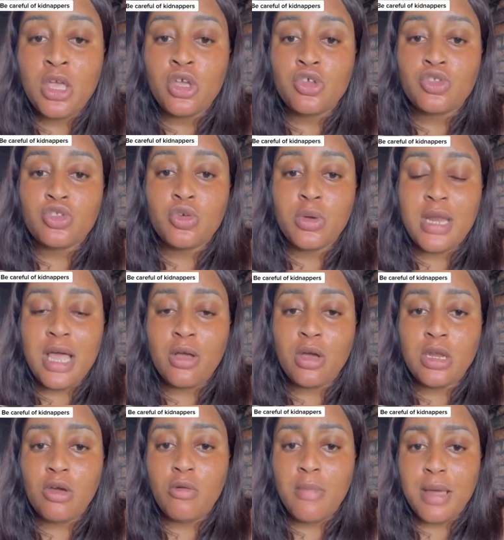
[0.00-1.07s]
So when I
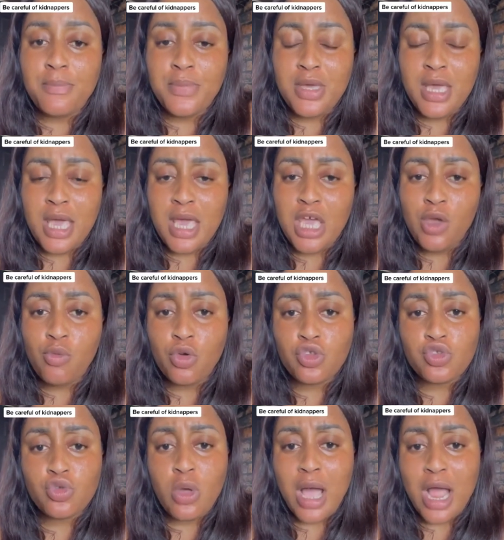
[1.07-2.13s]
got there with my PA, he was so